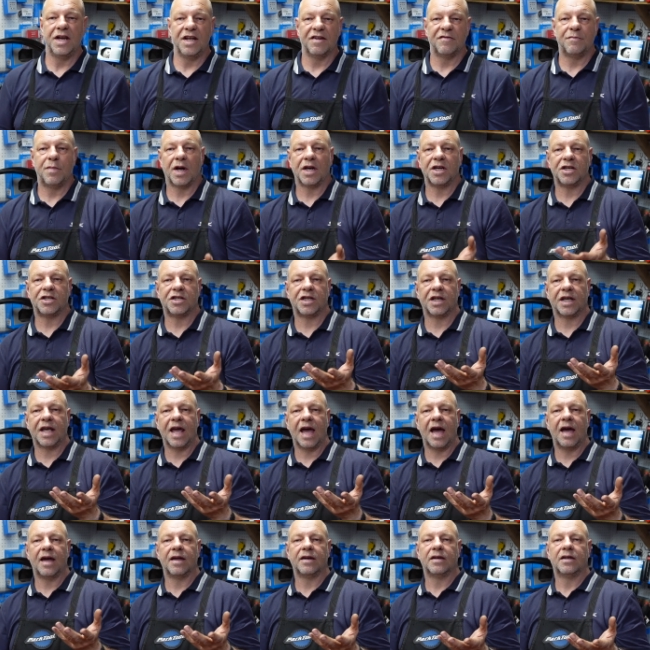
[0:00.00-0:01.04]
you've managed to
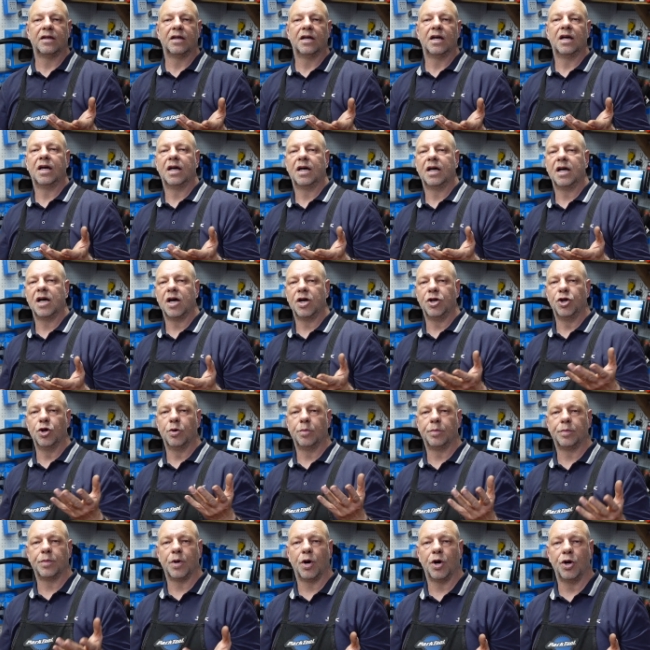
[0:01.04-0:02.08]
get uh, an,
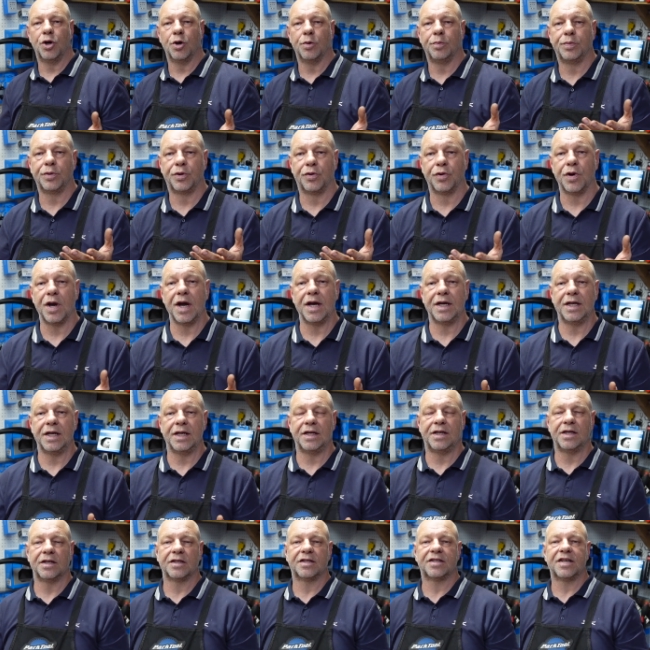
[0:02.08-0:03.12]
up, an
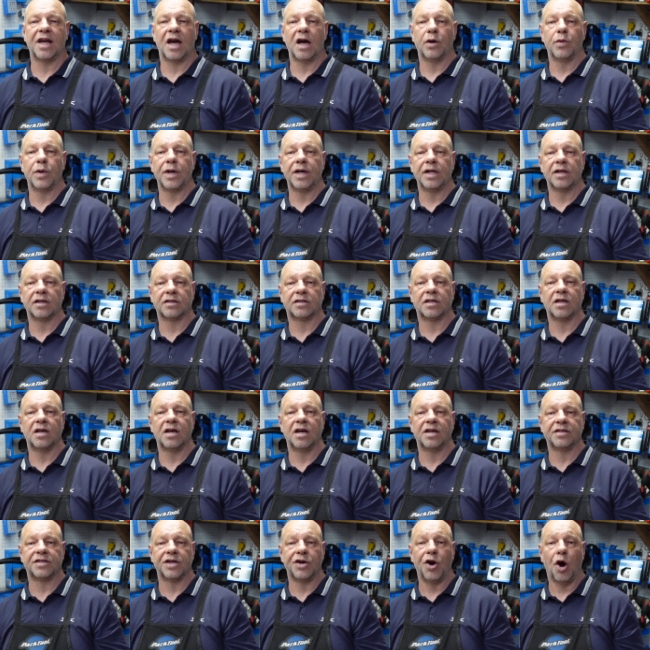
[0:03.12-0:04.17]
upgraded set of wheels
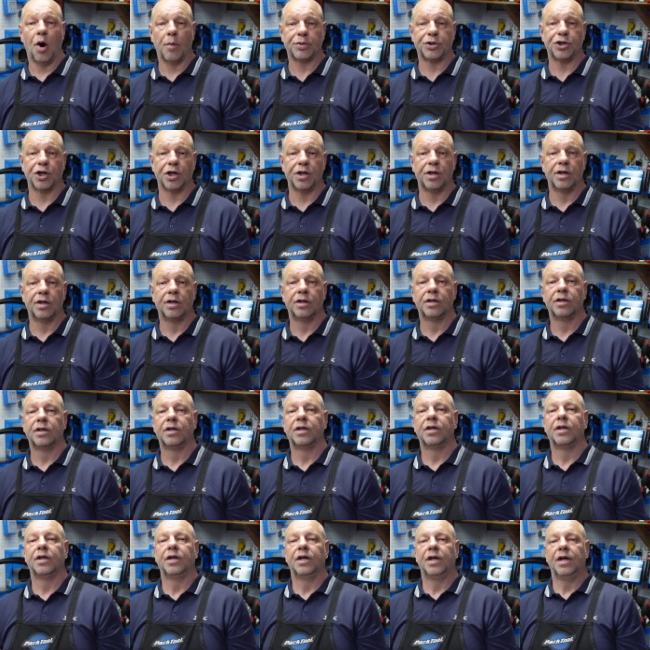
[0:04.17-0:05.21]
as an option.
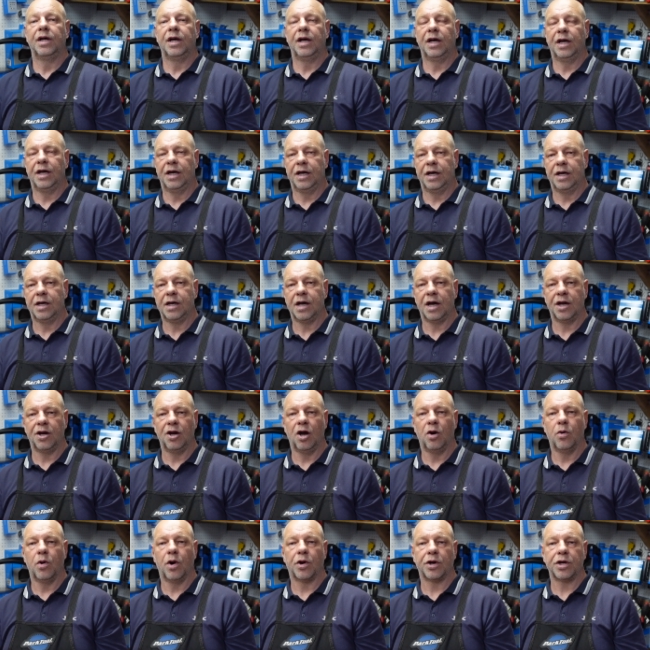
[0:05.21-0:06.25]
Uh, I
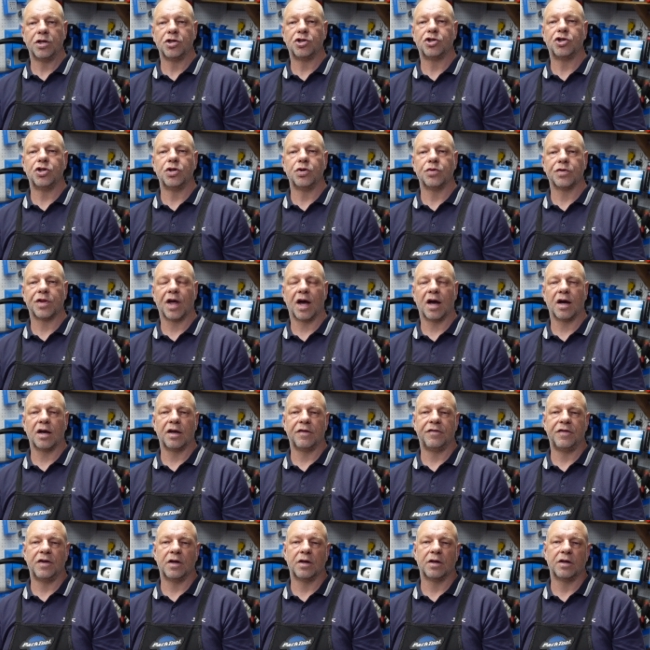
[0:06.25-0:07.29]
know Orange do that
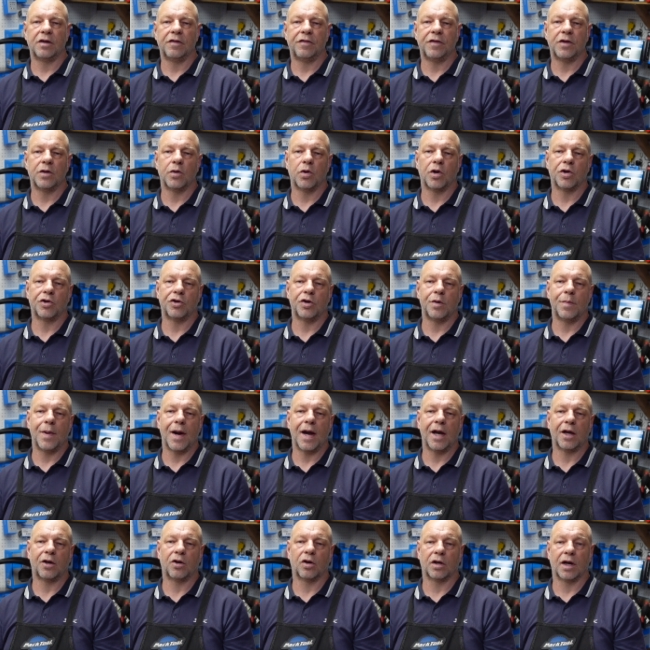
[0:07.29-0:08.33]
if you if you order a
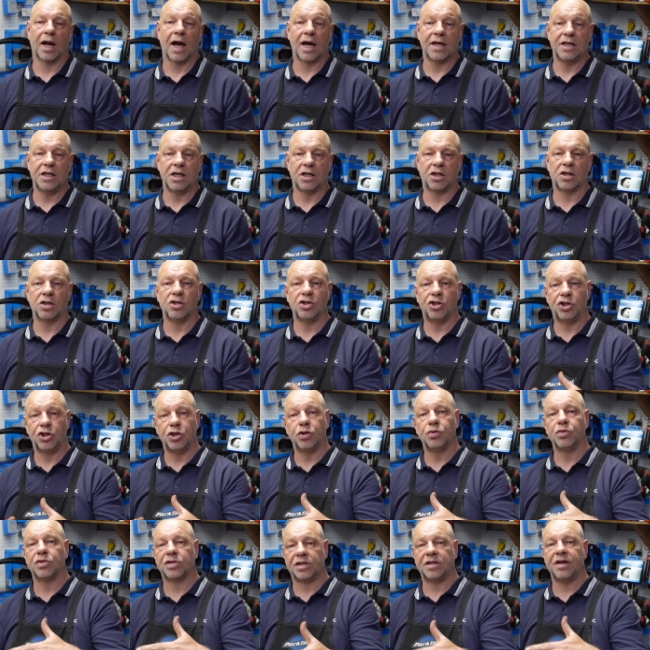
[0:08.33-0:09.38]
bike online. You can
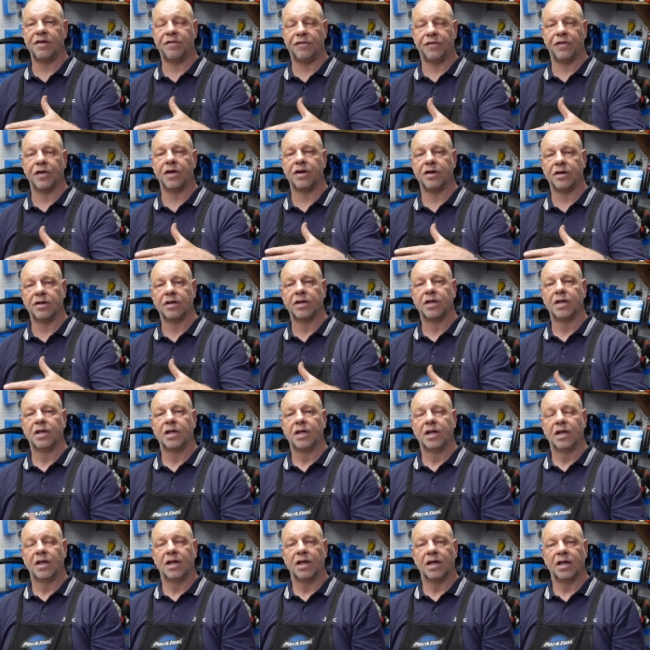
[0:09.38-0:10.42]
choose different
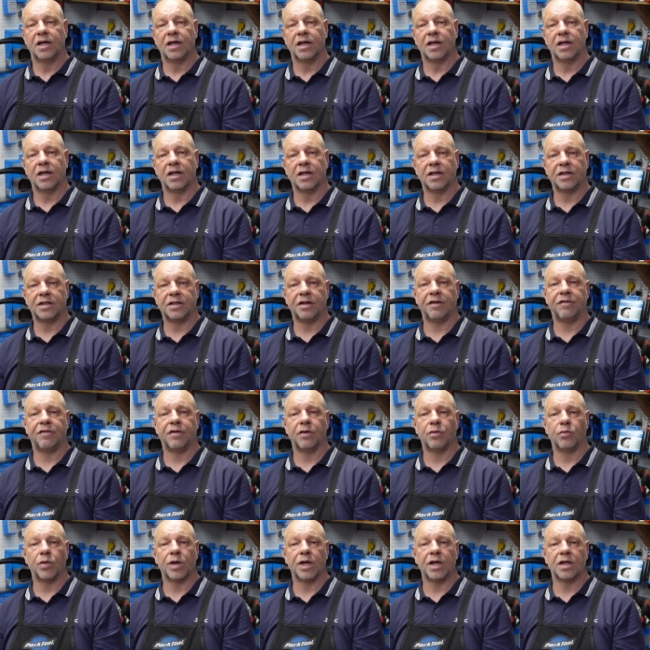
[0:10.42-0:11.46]
uh,
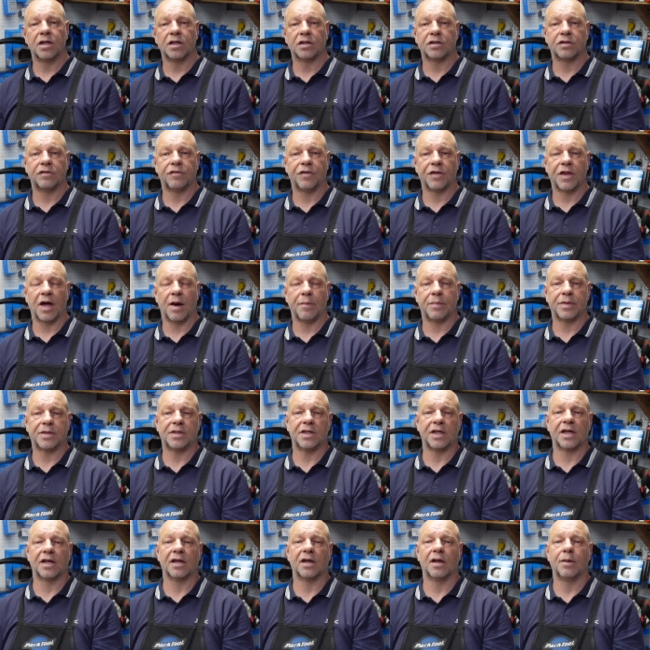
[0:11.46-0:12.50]
different wheels for that
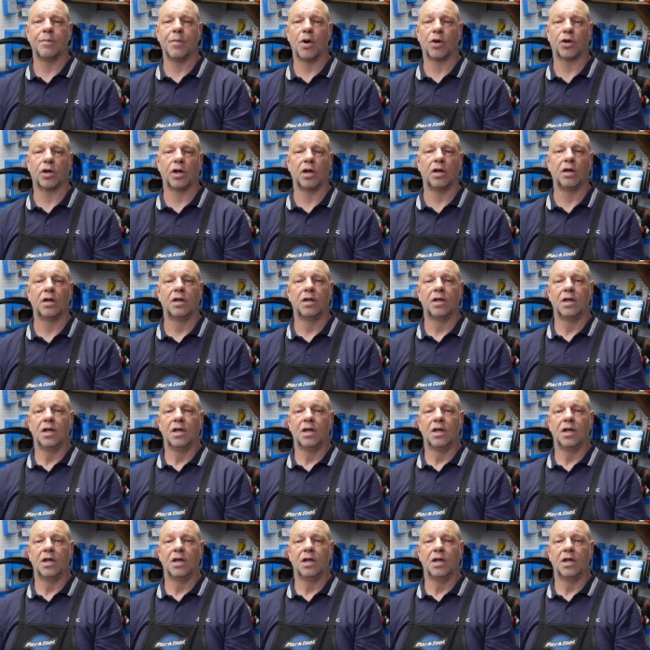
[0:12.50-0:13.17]
particular model.